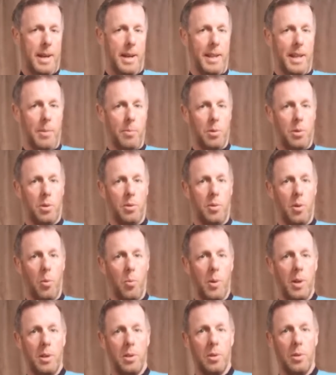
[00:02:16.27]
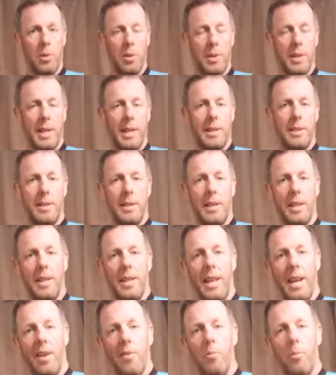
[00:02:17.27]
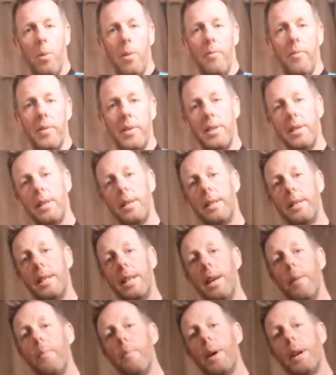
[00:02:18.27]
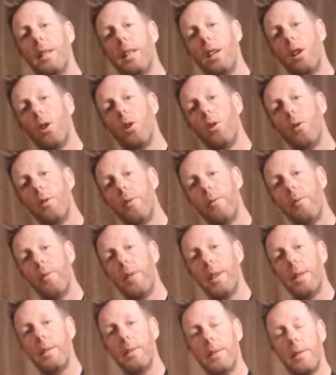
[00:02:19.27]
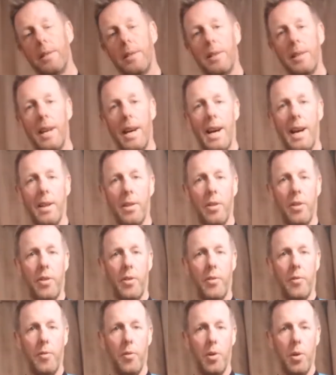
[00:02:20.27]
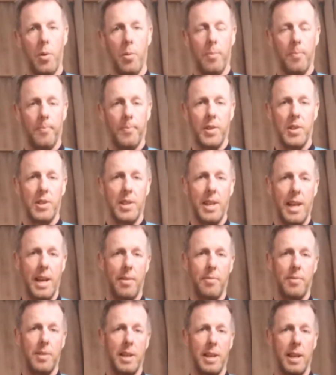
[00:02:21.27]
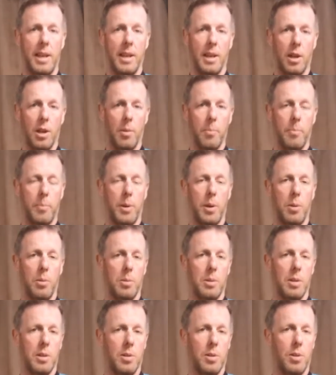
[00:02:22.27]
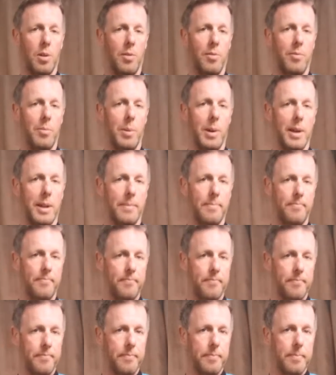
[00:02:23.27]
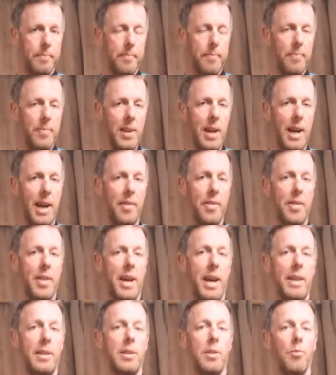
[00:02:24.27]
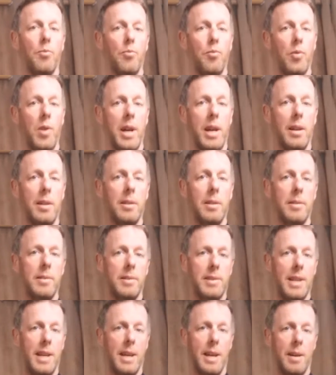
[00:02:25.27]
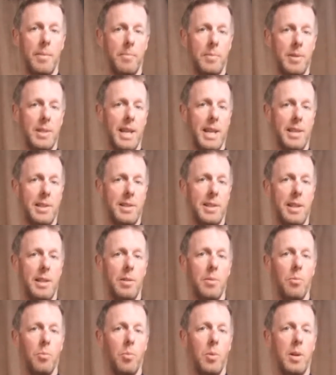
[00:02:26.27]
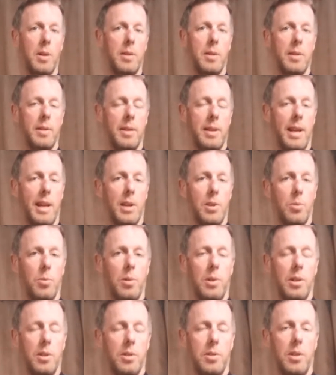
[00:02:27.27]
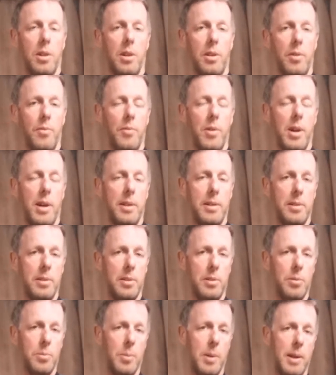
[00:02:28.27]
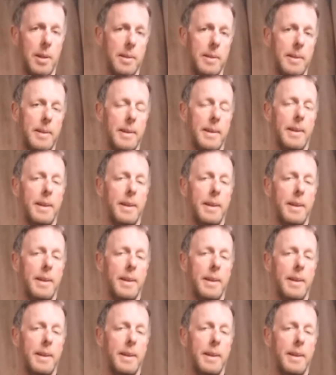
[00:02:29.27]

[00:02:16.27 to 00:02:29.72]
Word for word: And that was through wind tunnel testing at the F1 facility in Magny-Cours in France and through CFD computer software. And then real time testing with the actual Astana riders as well.